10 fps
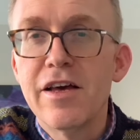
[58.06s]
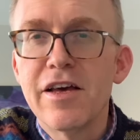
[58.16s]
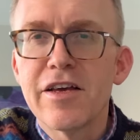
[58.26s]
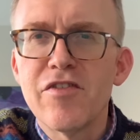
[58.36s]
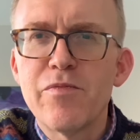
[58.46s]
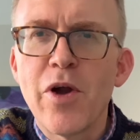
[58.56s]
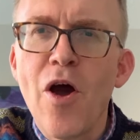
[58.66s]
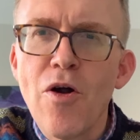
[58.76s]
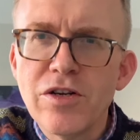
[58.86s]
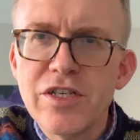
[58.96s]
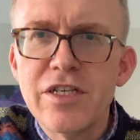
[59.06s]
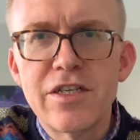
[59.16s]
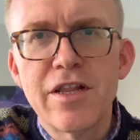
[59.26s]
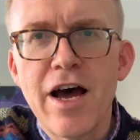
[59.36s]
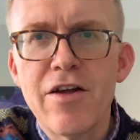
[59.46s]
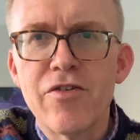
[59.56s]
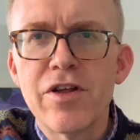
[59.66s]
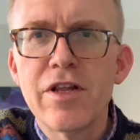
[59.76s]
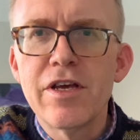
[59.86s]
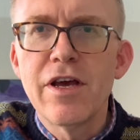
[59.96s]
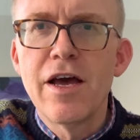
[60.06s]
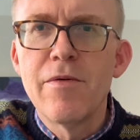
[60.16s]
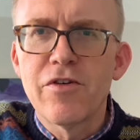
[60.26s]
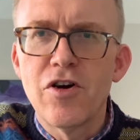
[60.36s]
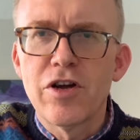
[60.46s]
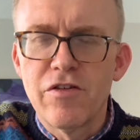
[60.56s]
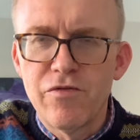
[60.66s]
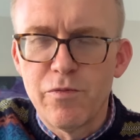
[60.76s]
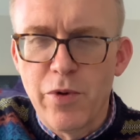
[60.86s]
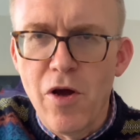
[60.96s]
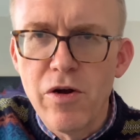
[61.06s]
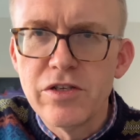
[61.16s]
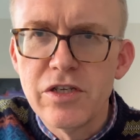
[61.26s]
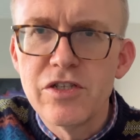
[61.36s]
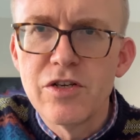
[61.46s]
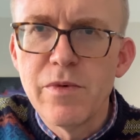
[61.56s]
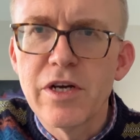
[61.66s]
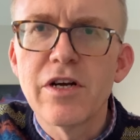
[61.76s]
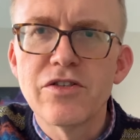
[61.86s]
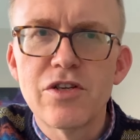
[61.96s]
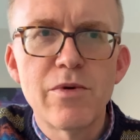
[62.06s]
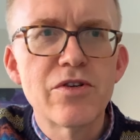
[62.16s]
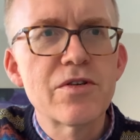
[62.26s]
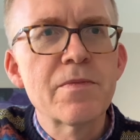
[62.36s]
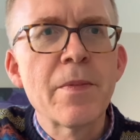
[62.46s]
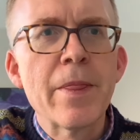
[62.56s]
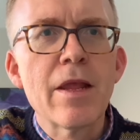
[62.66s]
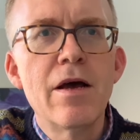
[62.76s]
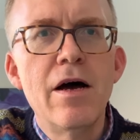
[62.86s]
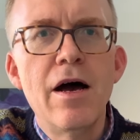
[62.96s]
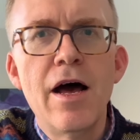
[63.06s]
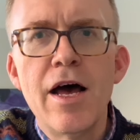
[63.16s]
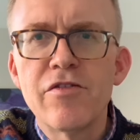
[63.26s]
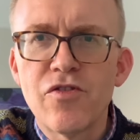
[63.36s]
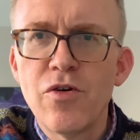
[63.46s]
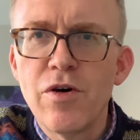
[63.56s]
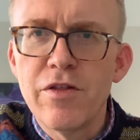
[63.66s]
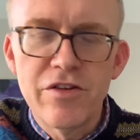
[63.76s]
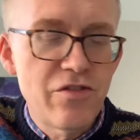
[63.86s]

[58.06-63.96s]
give priority to that. Really, and um, I've got to give priority to my customers. Uh, so this